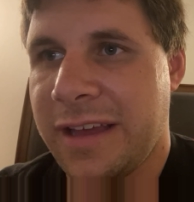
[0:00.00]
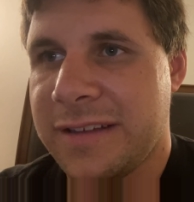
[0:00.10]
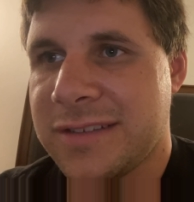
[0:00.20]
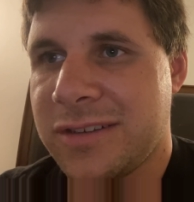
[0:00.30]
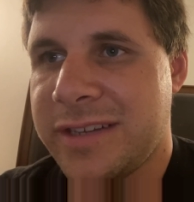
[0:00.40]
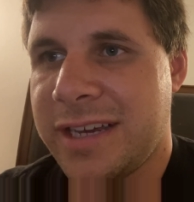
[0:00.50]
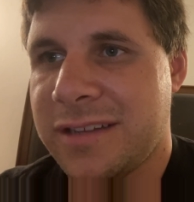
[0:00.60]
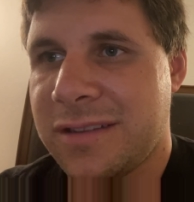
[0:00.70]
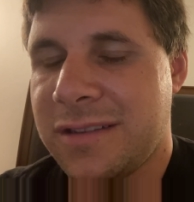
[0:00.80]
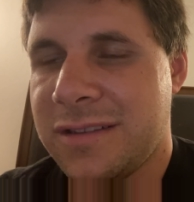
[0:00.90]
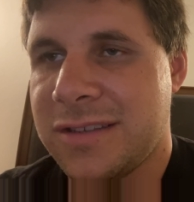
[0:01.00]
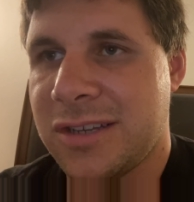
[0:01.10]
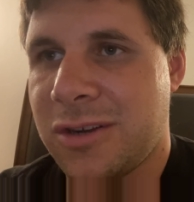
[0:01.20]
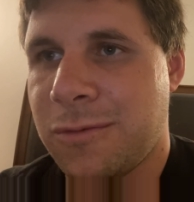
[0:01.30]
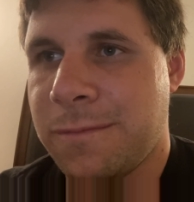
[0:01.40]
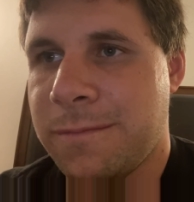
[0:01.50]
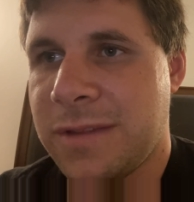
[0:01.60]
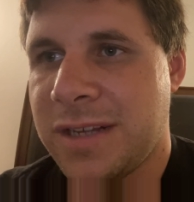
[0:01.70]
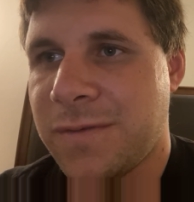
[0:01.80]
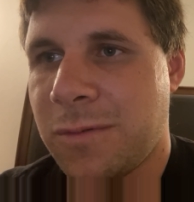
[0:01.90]
So yeah, so
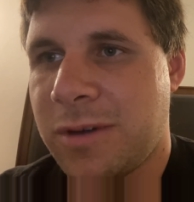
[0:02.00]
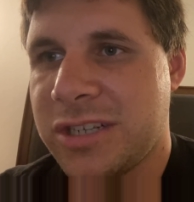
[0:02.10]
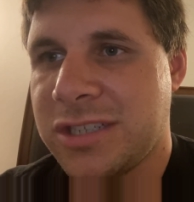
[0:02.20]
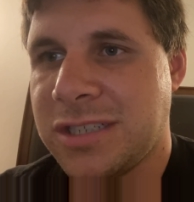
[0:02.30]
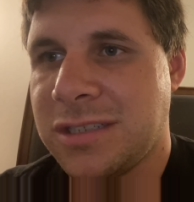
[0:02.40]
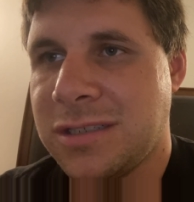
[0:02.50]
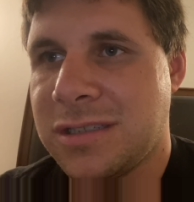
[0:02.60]
thanks for watching.